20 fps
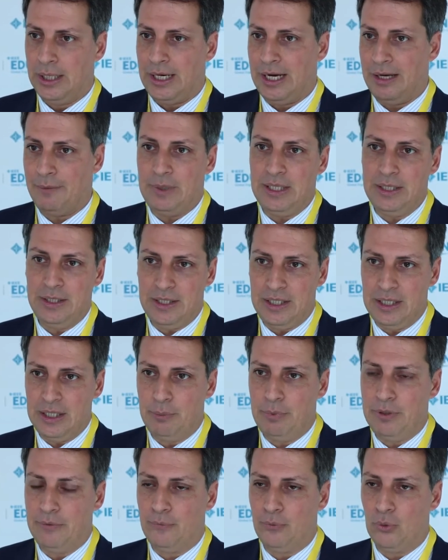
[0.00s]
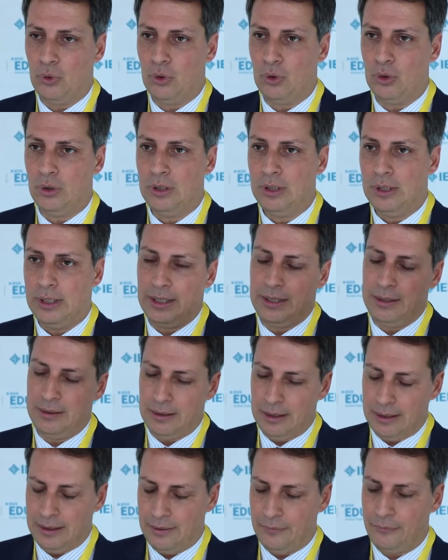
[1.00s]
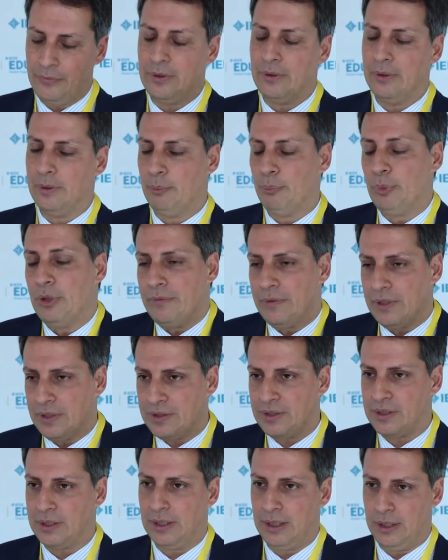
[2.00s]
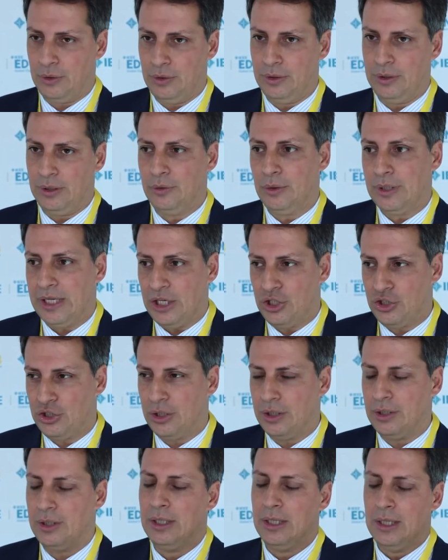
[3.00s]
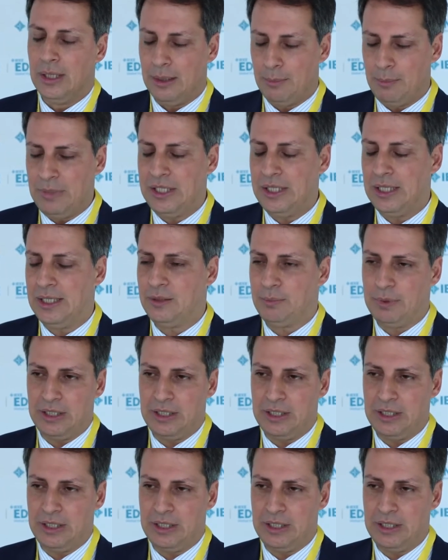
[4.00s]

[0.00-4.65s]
I've been here before in previous education meetings,